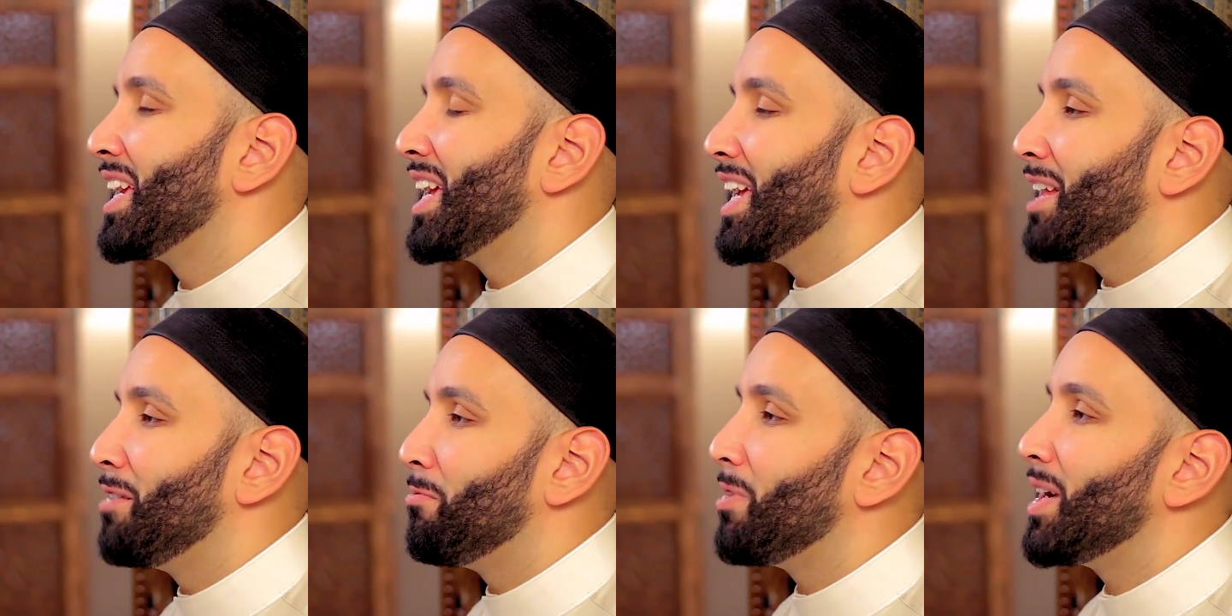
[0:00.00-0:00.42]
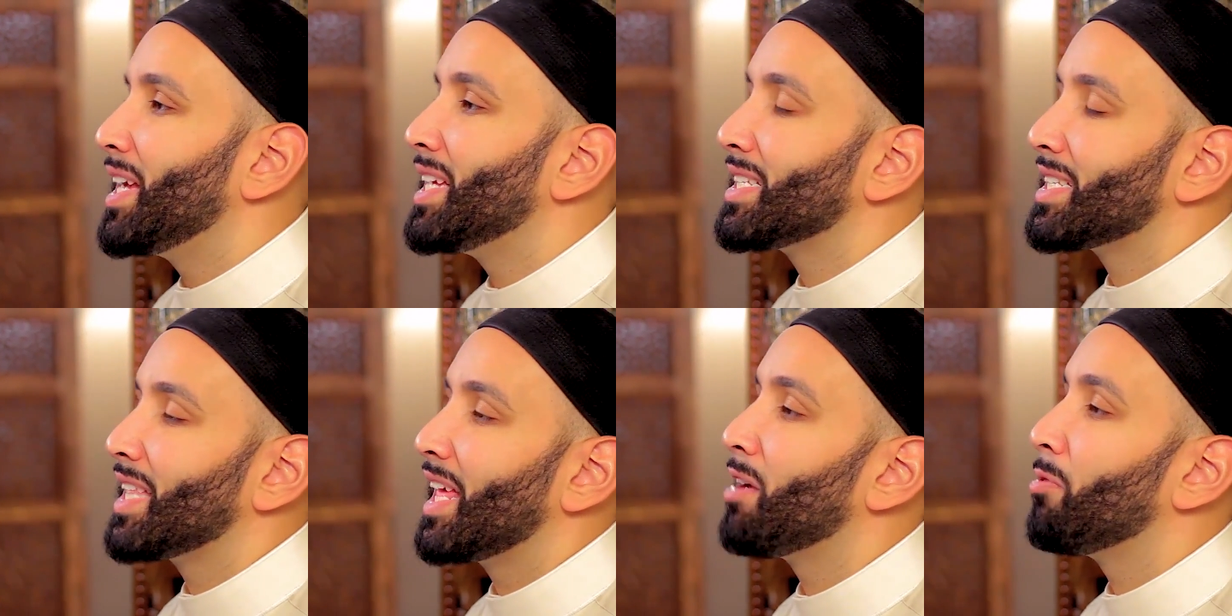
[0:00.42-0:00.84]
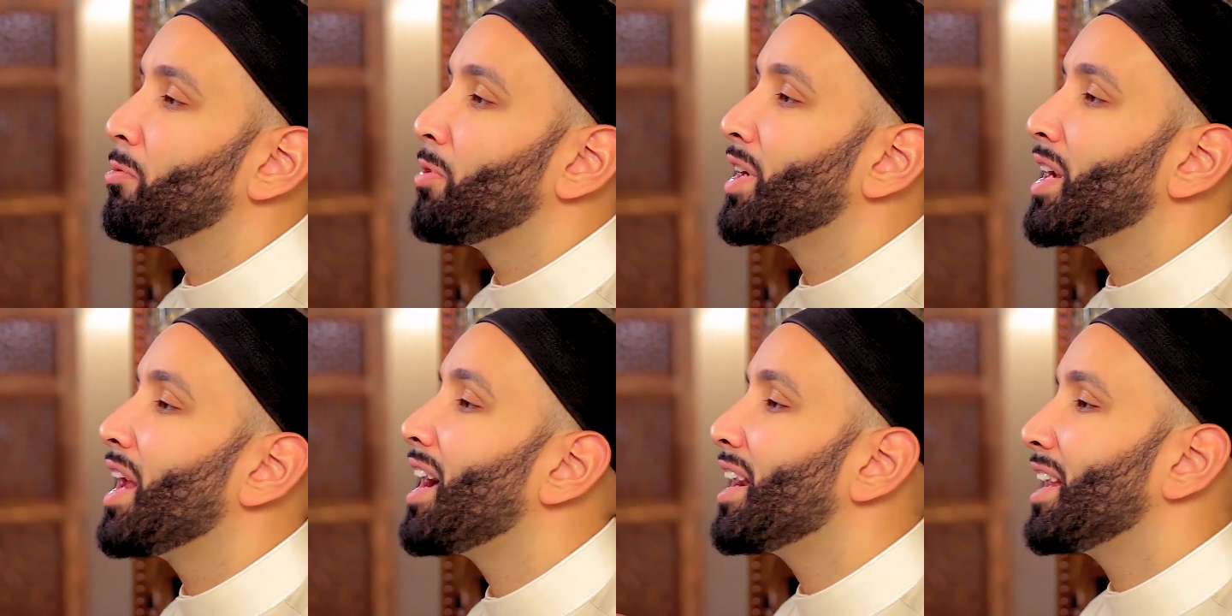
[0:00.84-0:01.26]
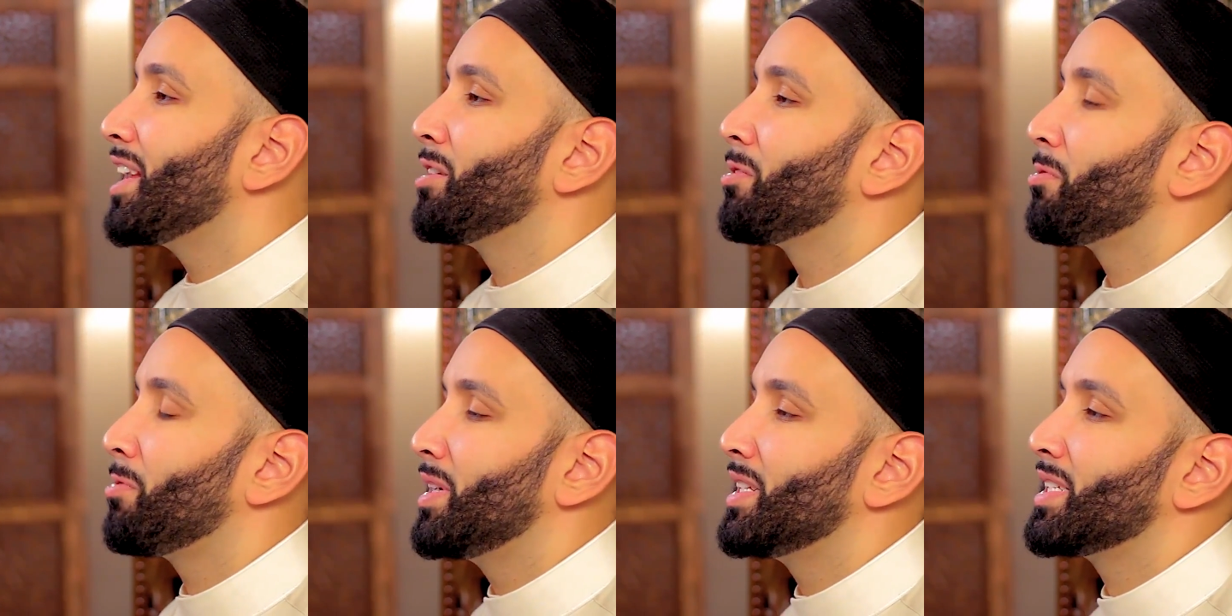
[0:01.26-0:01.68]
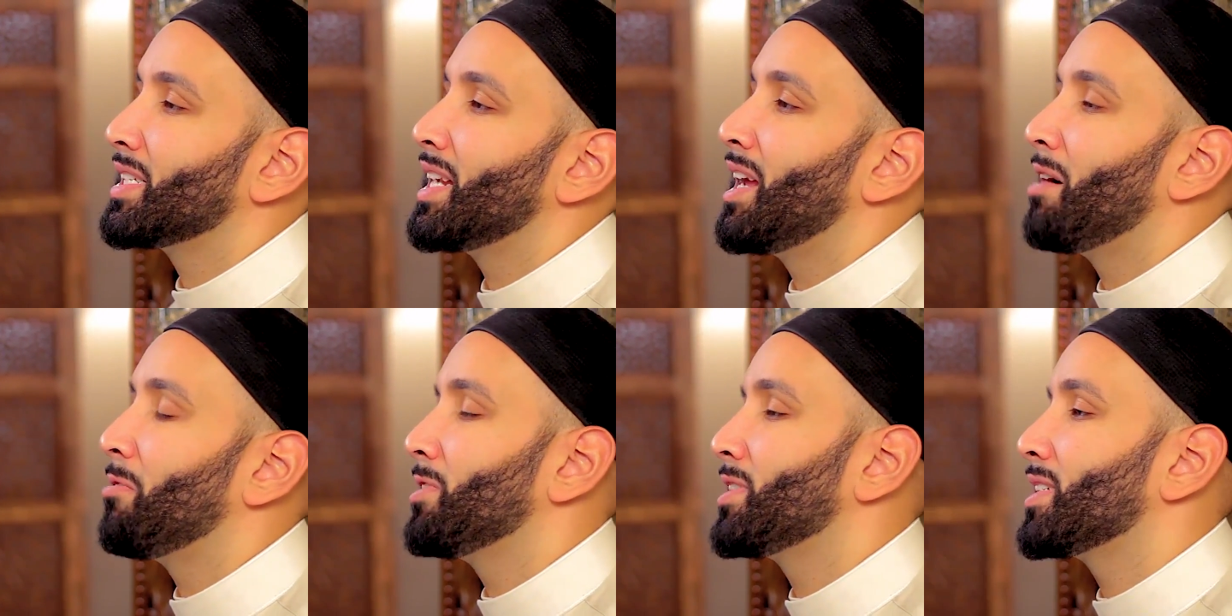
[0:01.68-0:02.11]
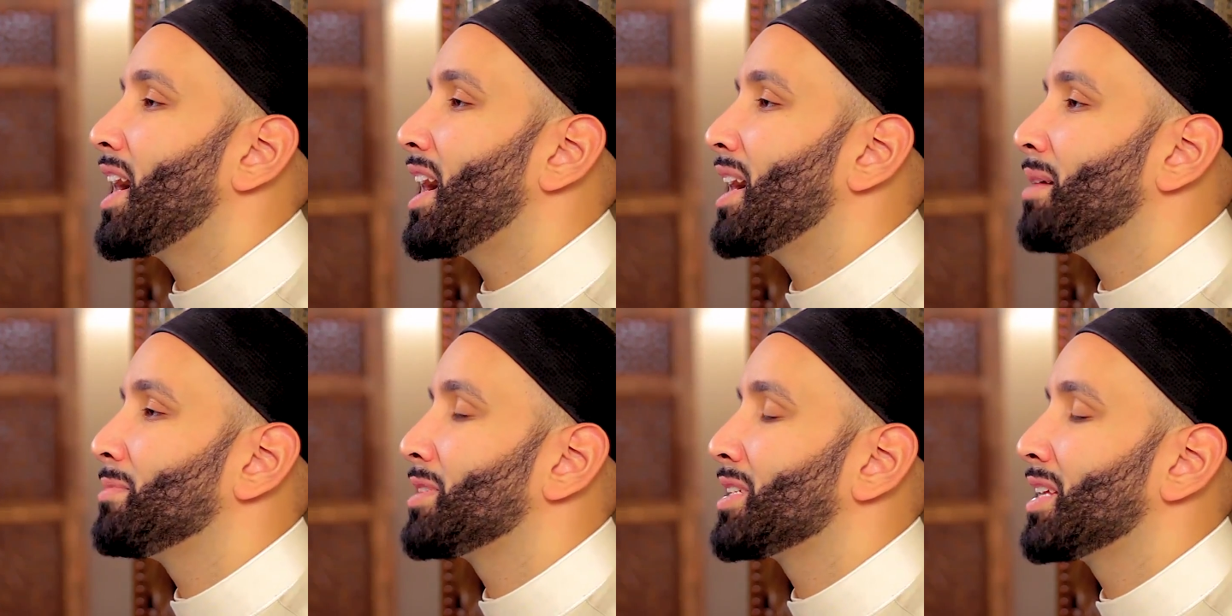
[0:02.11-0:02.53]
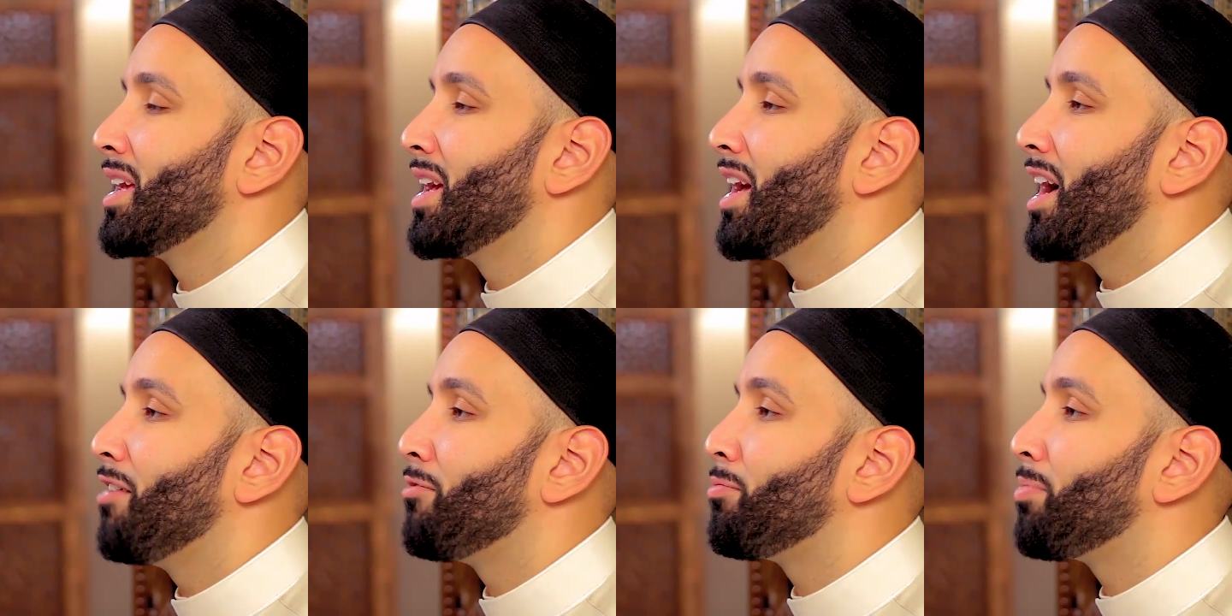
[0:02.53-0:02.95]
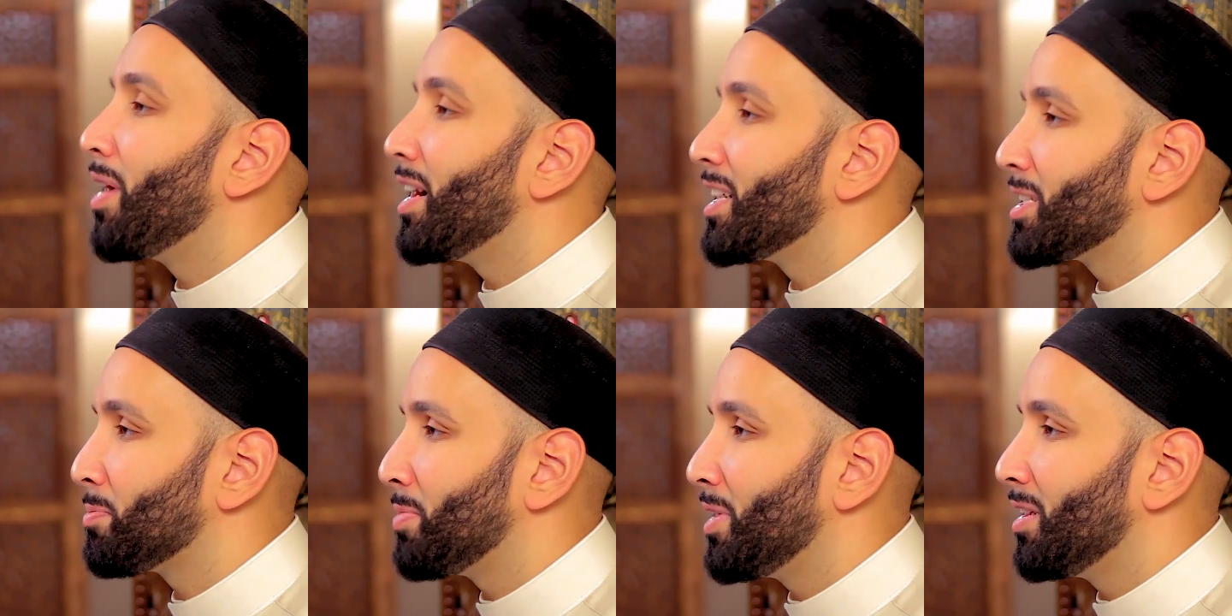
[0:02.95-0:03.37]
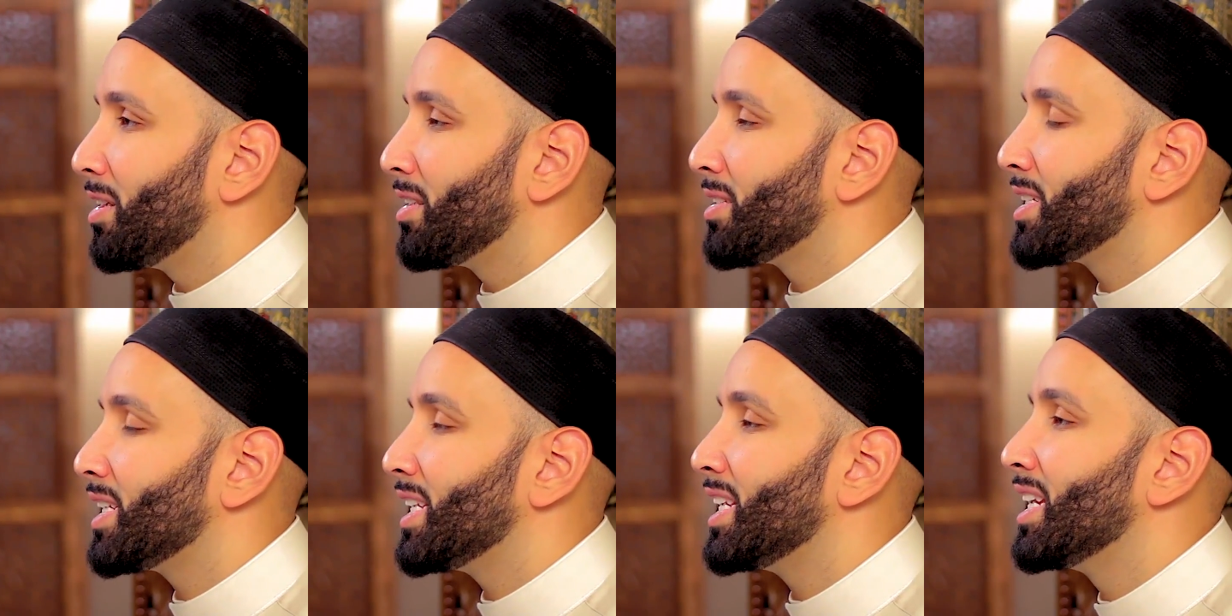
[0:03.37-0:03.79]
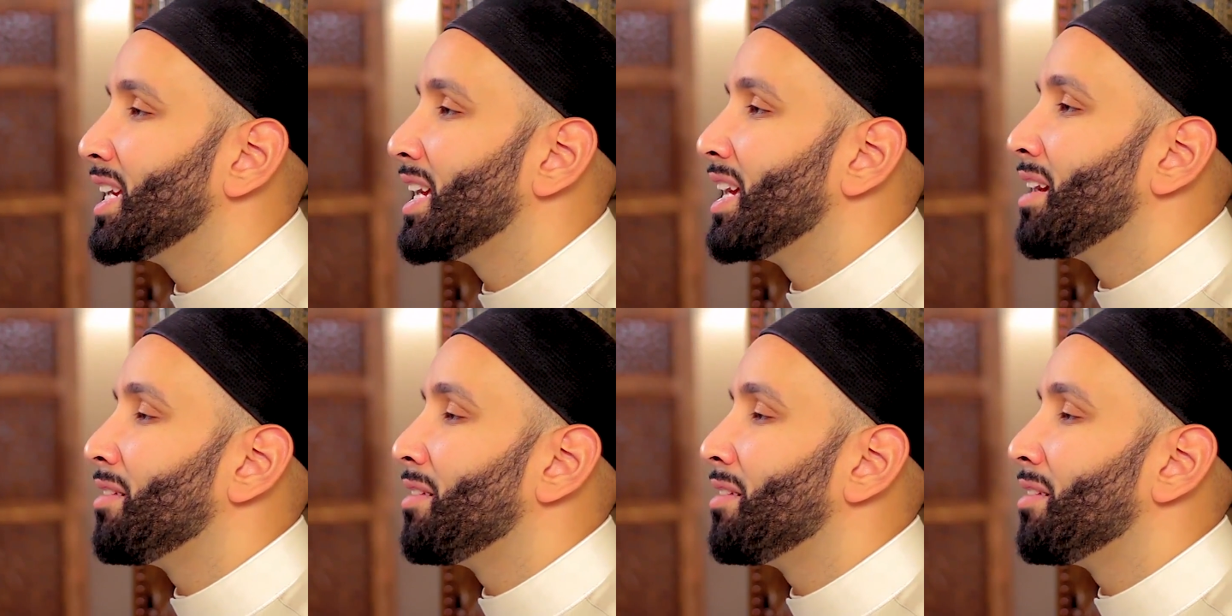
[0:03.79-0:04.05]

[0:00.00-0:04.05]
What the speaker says: in ways that it would not increase in our times of prosperity.